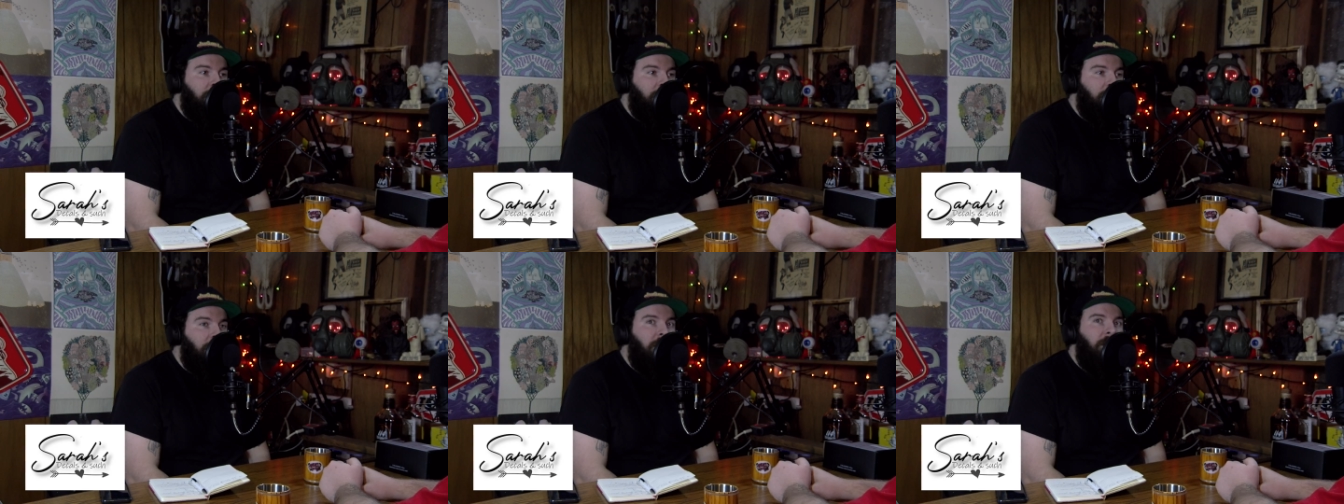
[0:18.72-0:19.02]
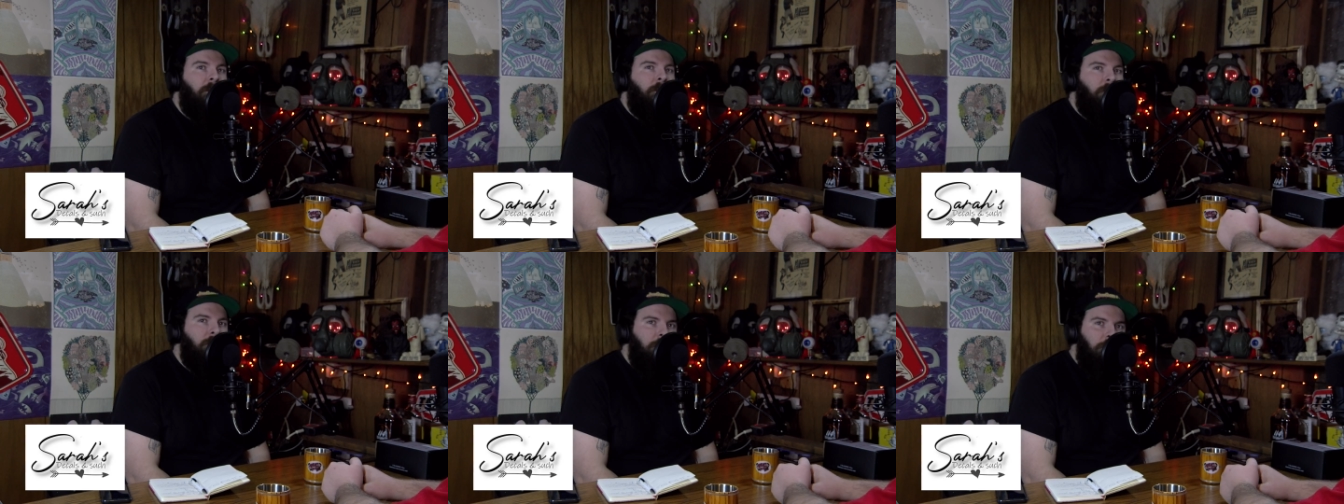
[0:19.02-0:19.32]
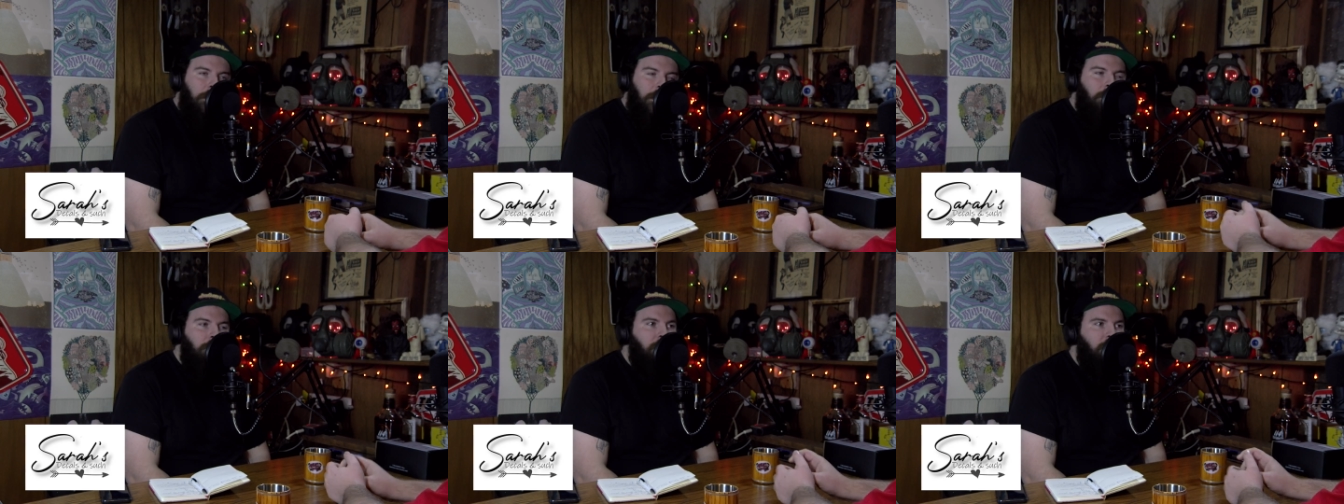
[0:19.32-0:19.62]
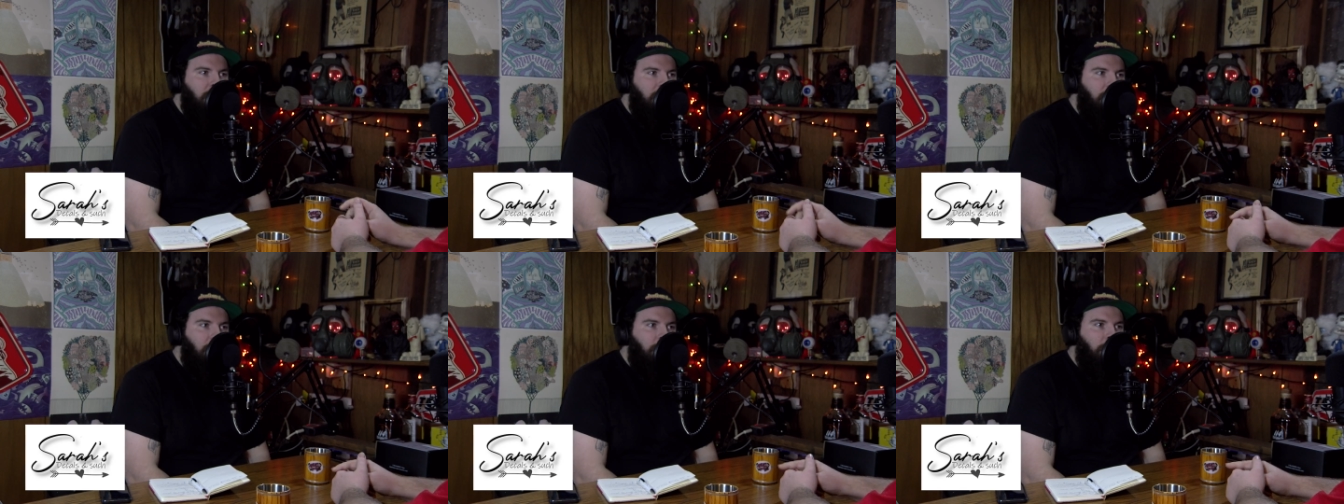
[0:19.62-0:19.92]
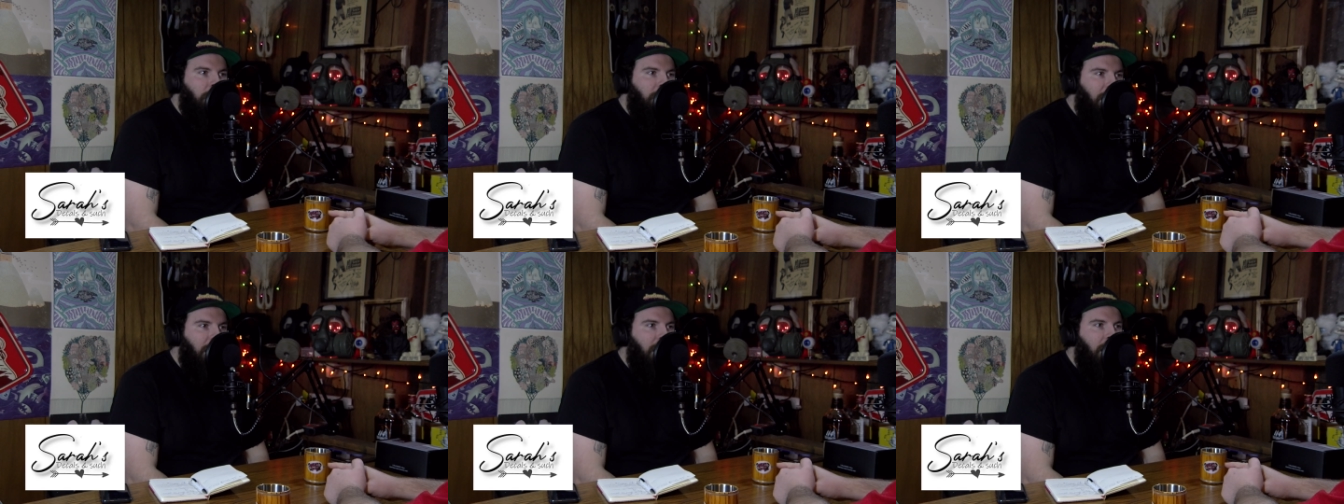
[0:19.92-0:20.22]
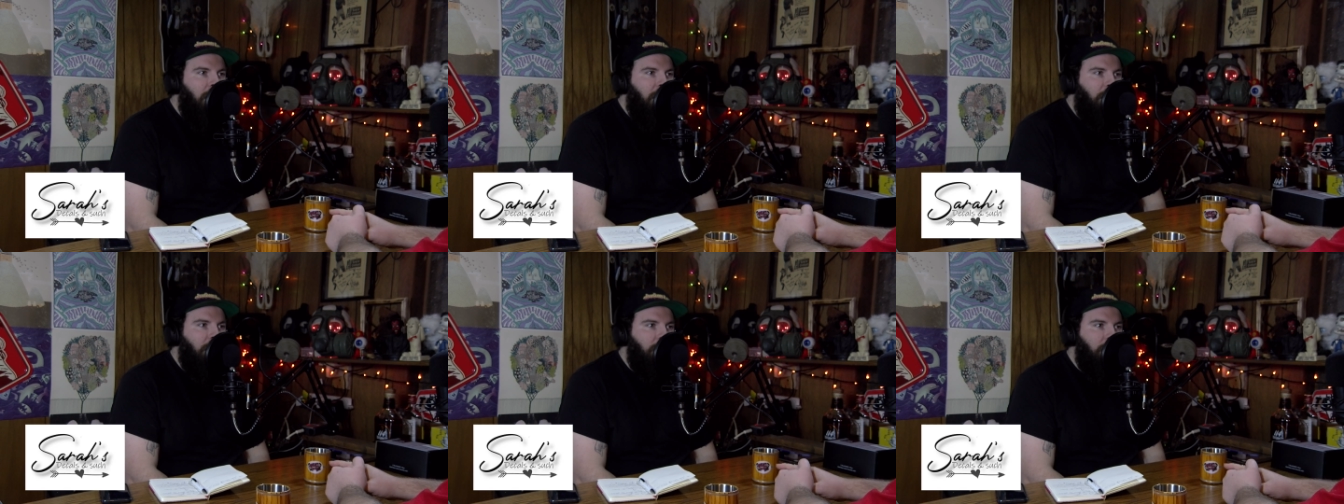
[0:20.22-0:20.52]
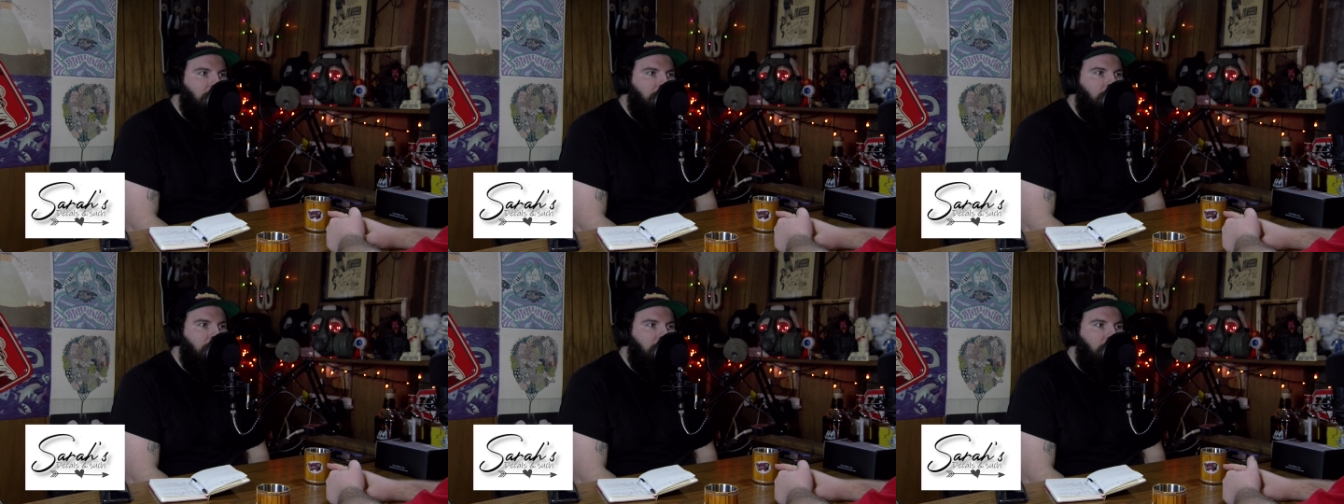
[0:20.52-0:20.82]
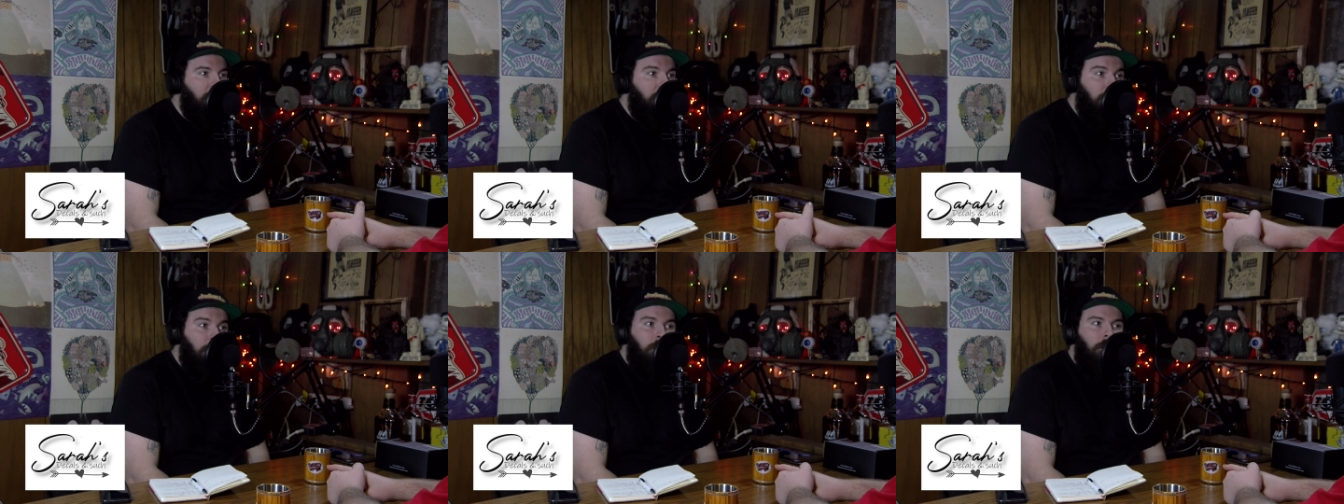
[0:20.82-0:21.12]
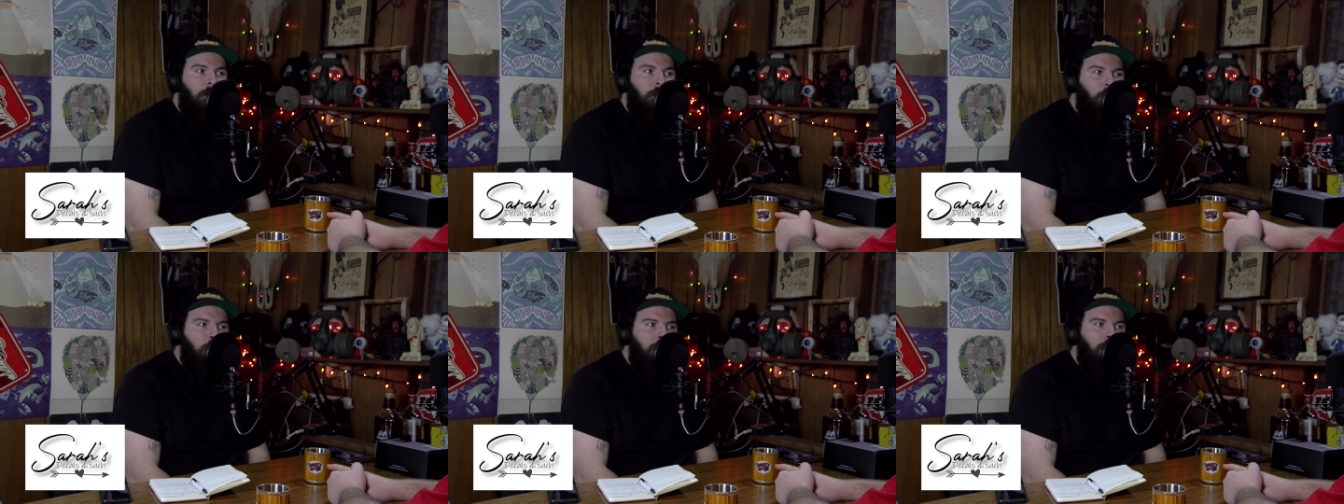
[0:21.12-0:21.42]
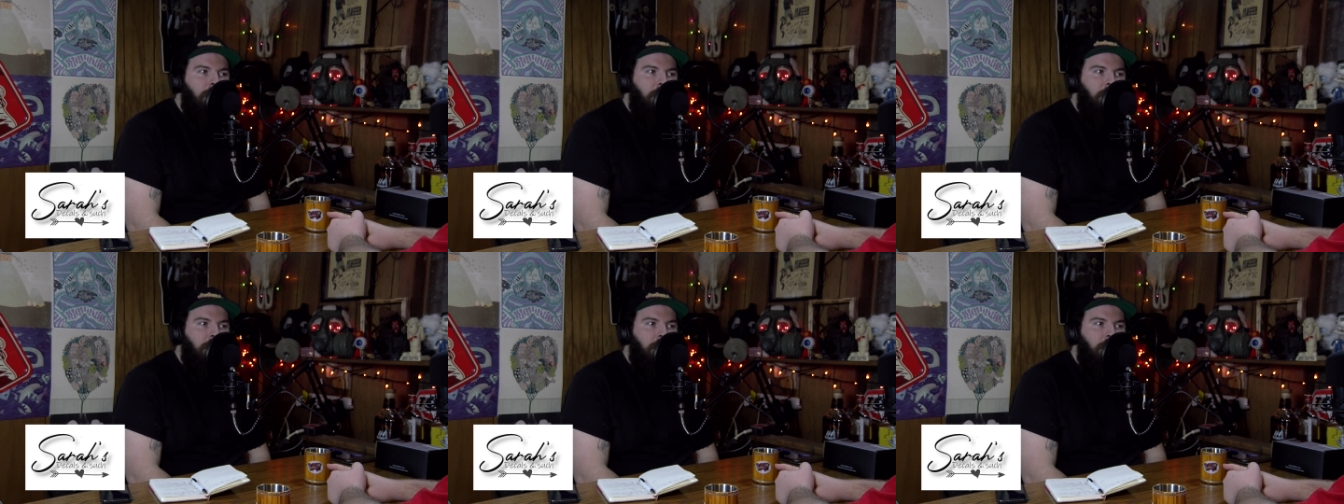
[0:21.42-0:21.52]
but it was melting in my hand. Oh, no. So, you know what I